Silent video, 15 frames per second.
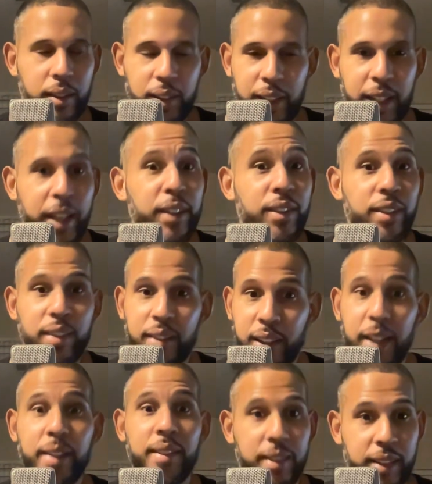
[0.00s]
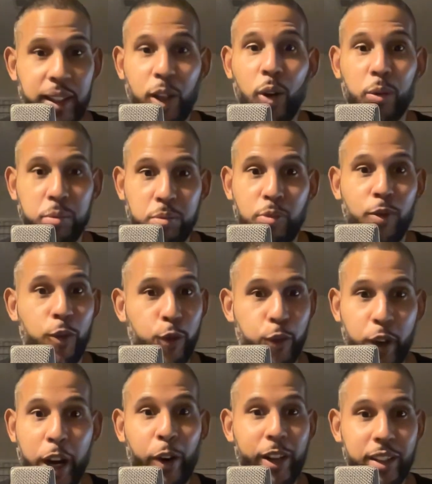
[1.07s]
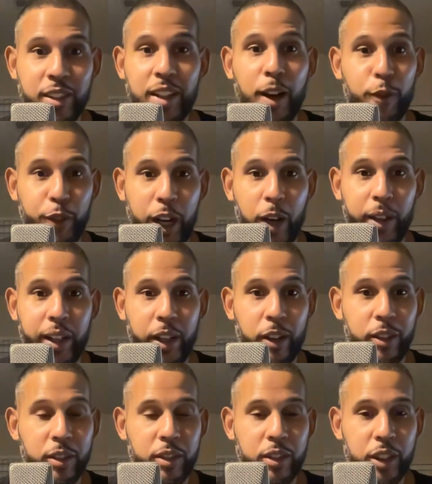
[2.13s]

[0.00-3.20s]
it's still very tough out here.